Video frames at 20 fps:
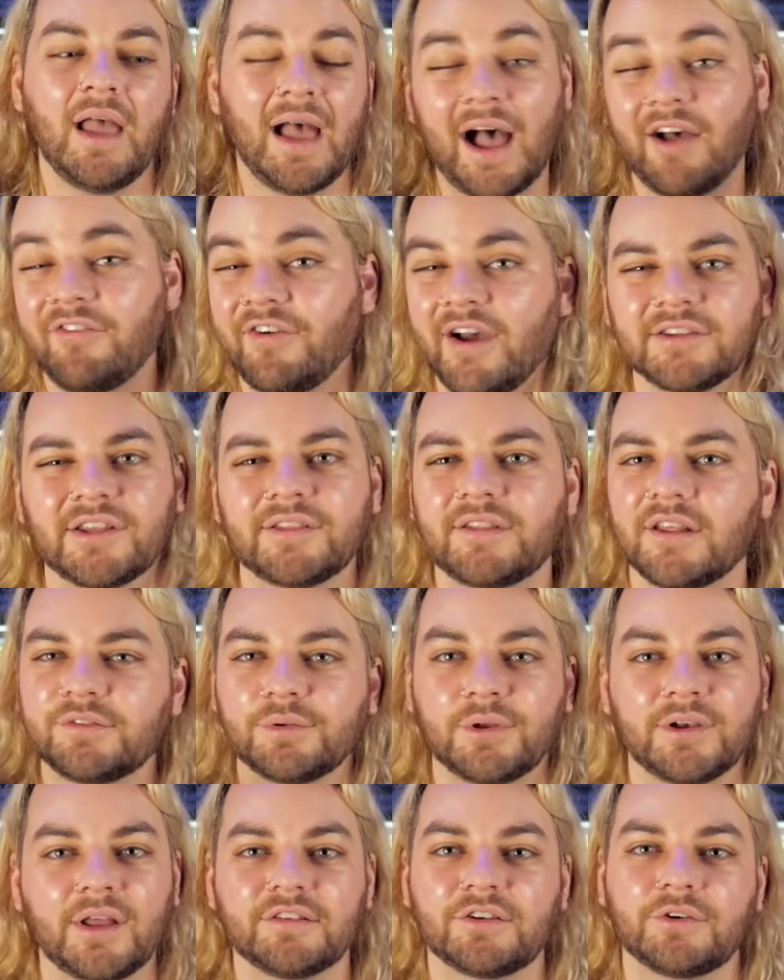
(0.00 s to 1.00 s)
I found that this
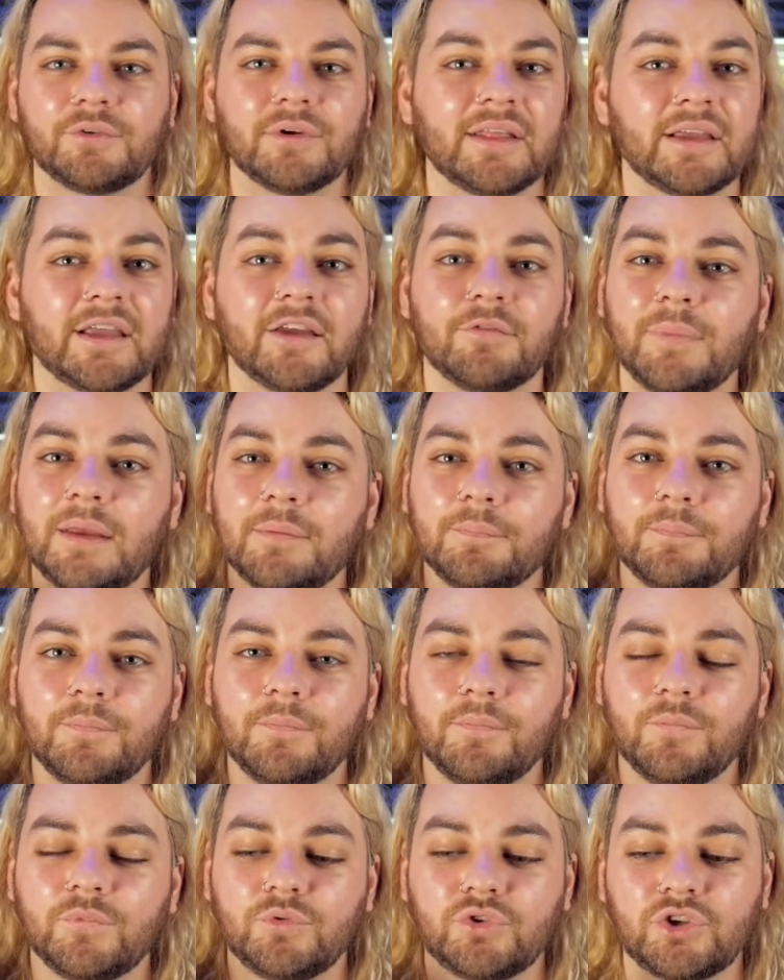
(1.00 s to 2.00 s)
one doesn't really give me
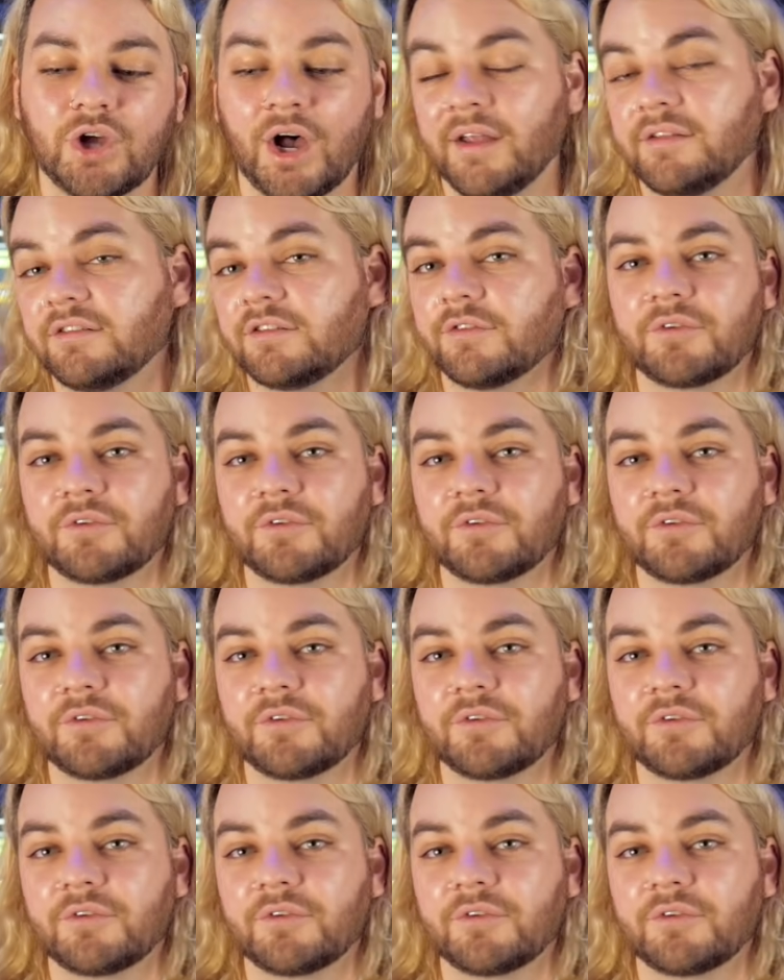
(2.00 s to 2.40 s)
tons